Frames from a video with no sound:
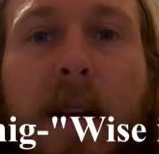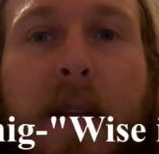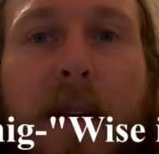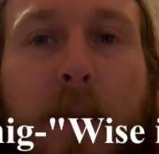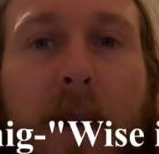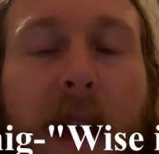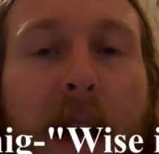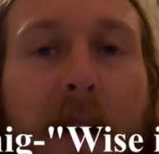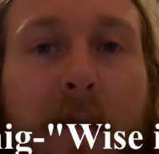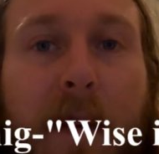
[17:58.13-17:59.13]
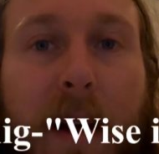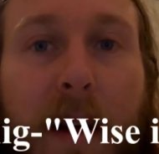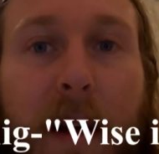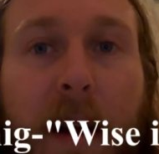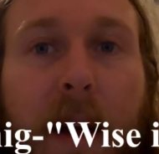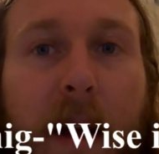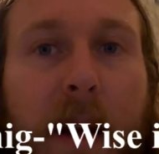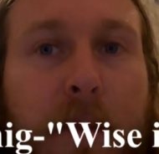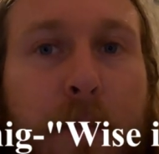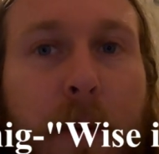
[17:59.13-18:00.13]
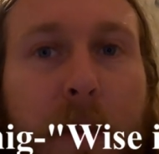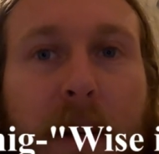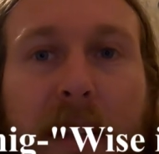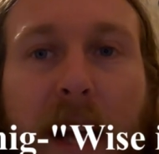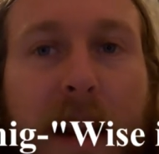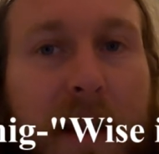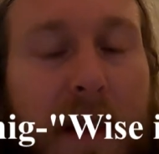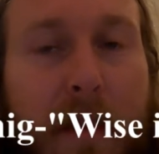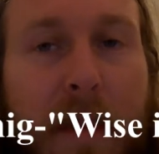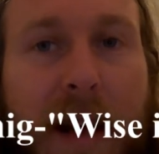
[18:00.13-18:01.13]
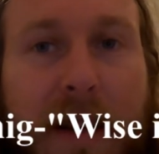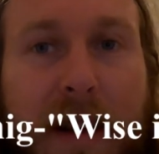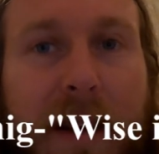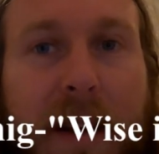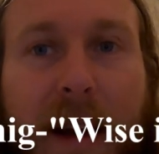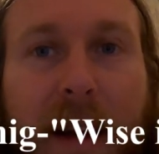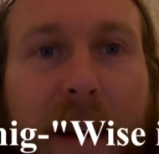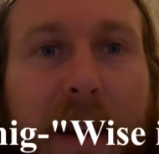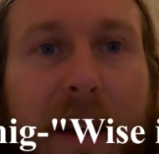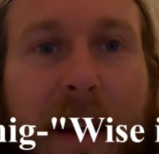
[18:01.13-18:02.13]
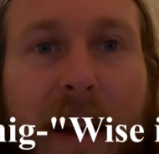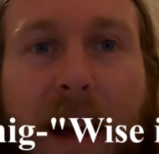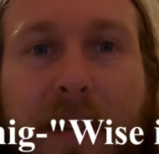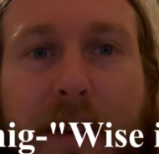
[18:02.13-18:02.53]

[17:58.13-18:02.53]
that we have, it's pretty much anything magic. It has